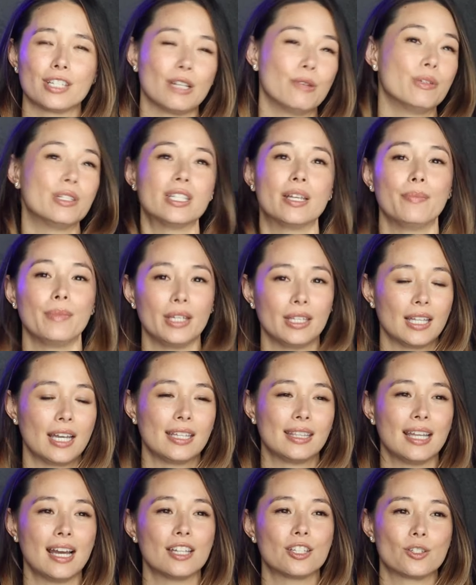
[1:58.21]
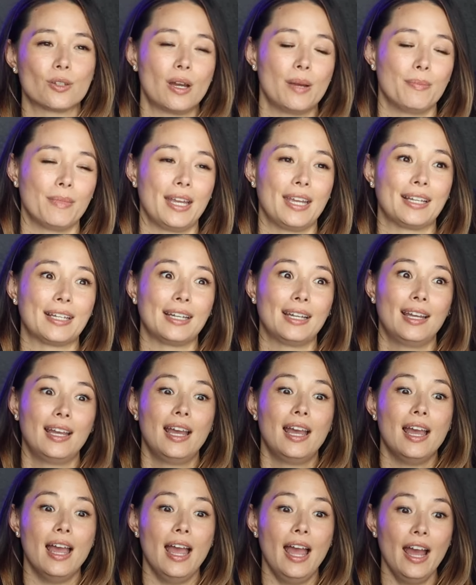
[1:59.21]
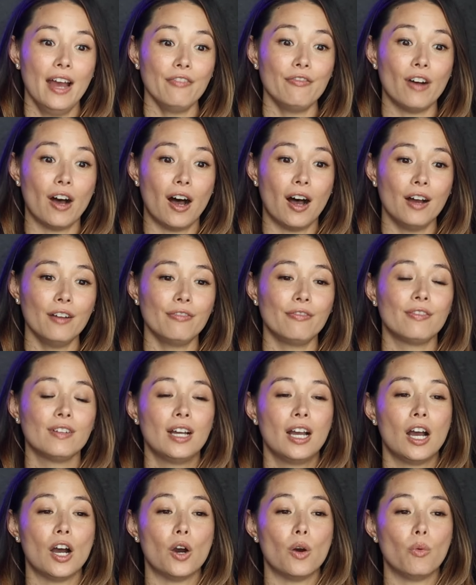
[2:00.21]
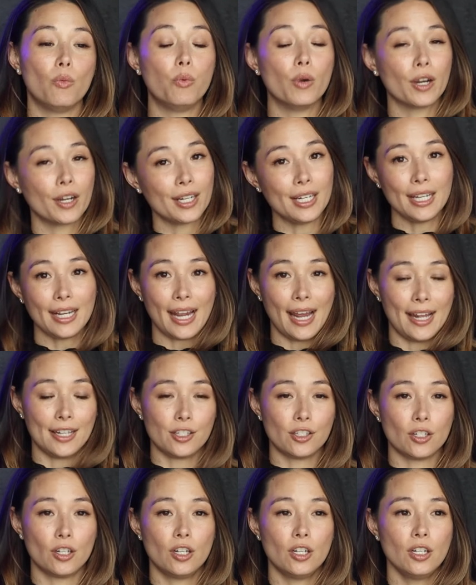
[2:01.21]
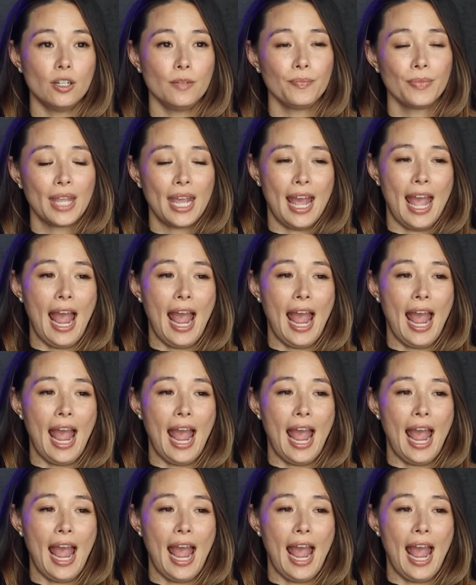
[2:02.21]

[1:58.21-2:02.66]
It was something like that. So I'm like, F off. We're gonna cancel.